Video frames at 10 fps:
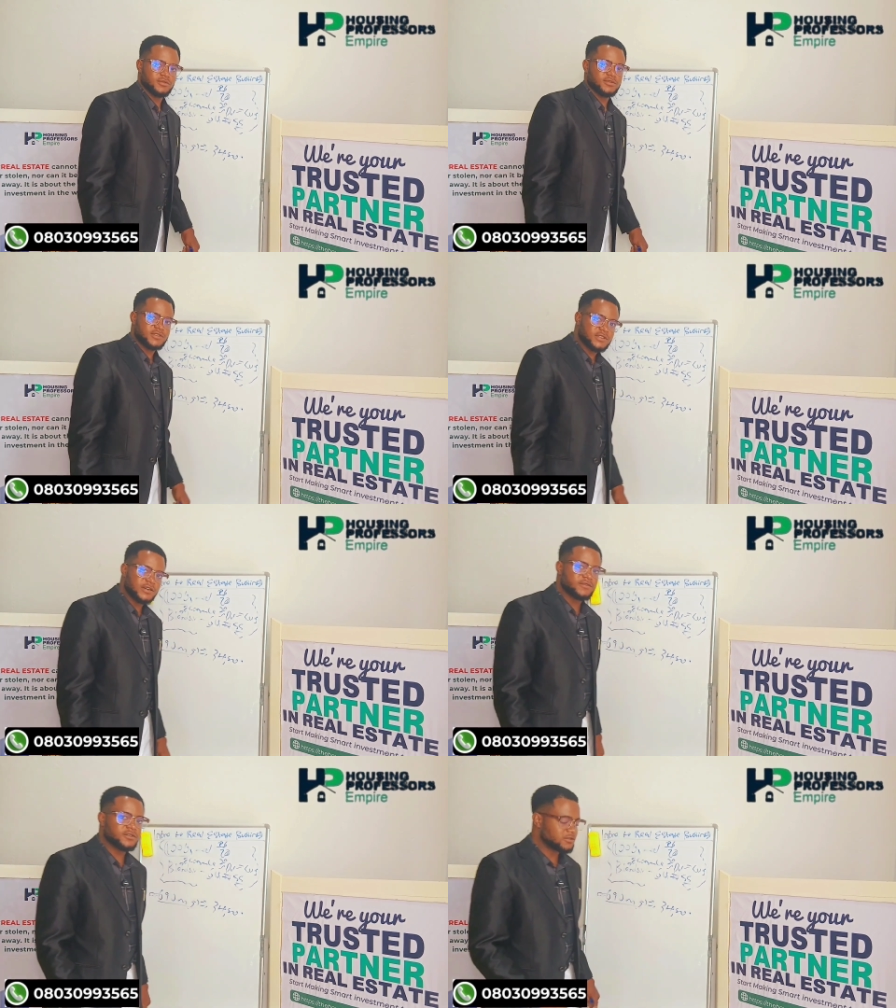
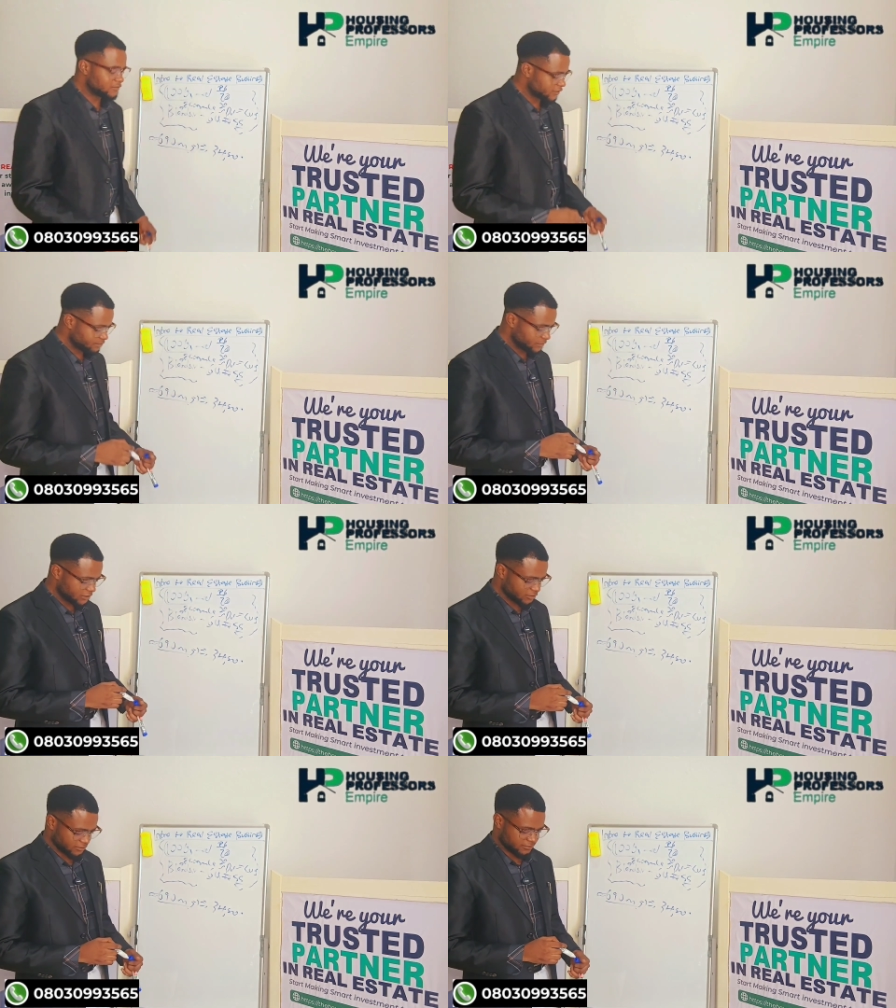700
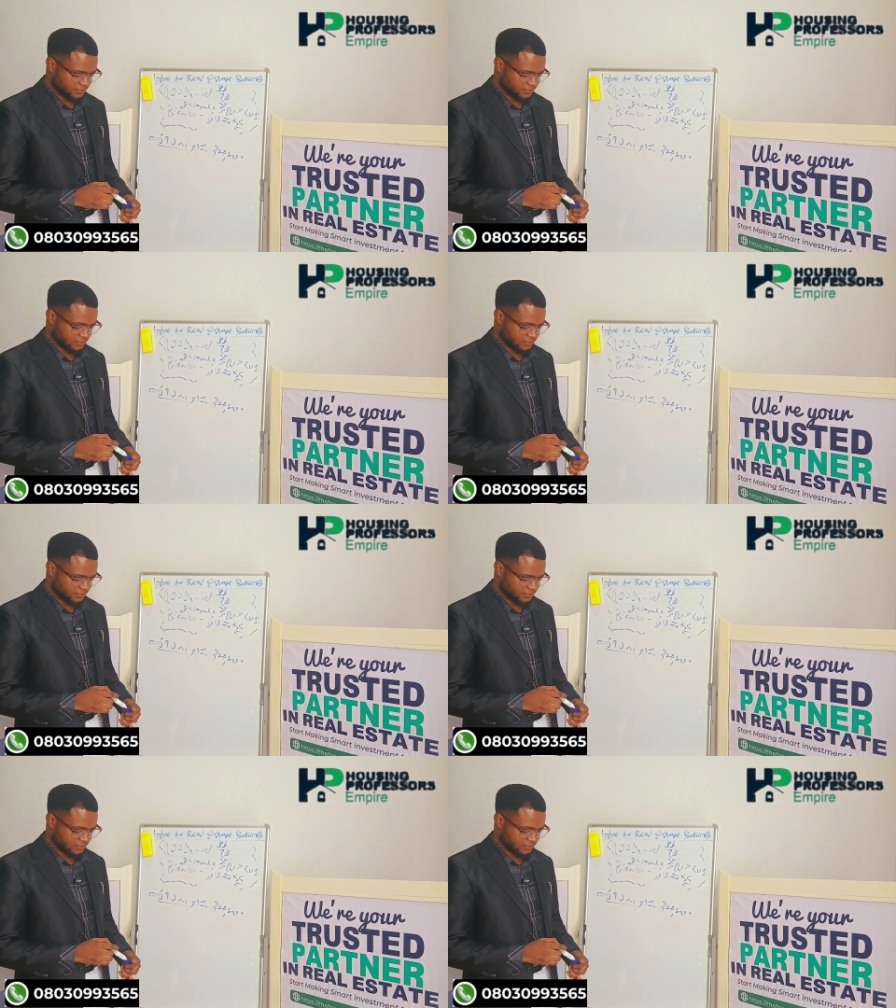million